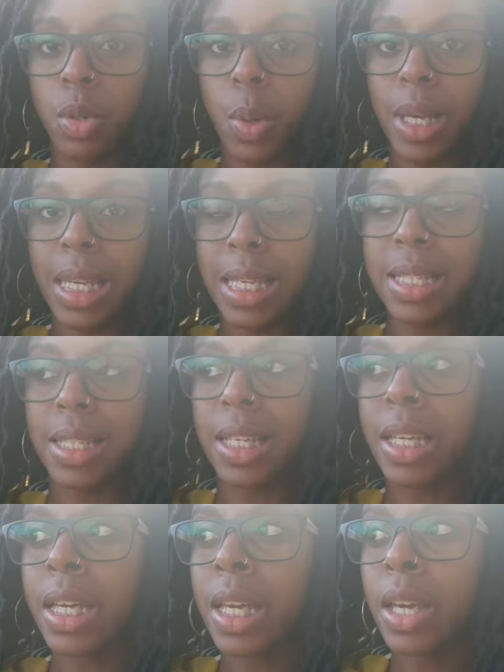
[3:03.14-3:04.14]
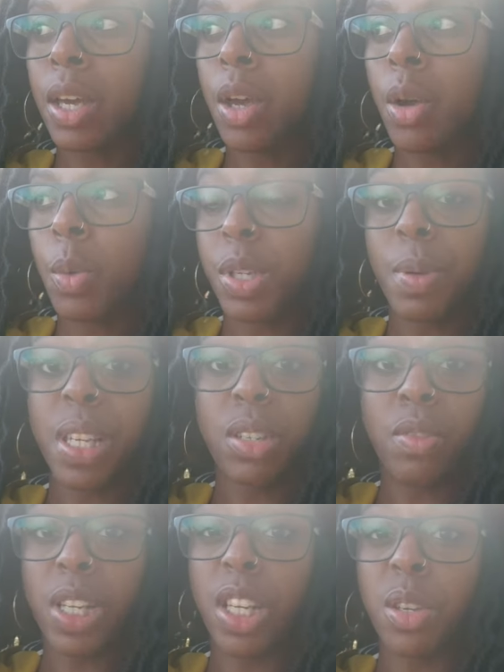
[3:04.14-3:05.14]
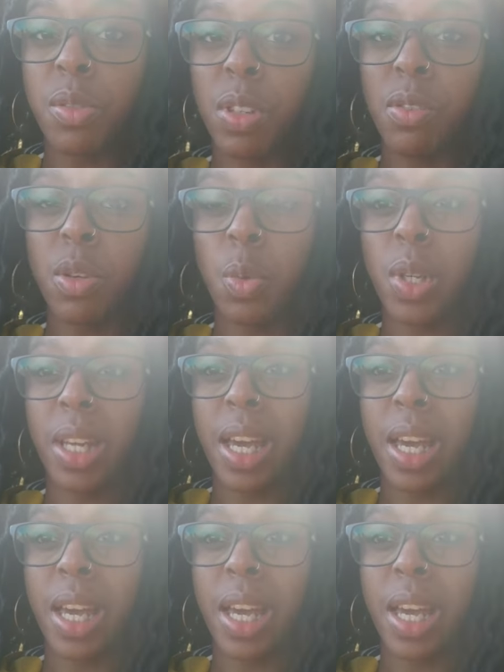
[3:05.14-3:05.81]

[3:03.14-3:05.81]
quite easily, which makes it really useful if you want to